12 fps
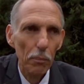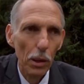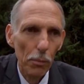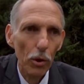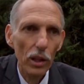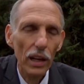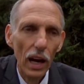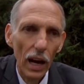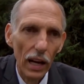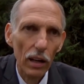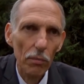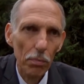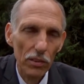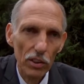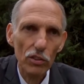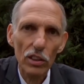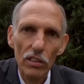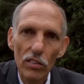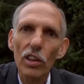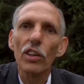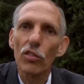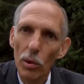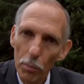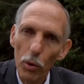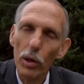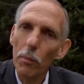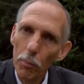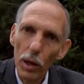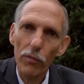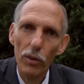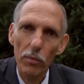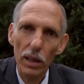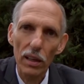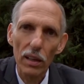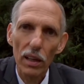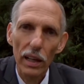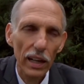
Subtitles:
People in higher positions support and pray for me.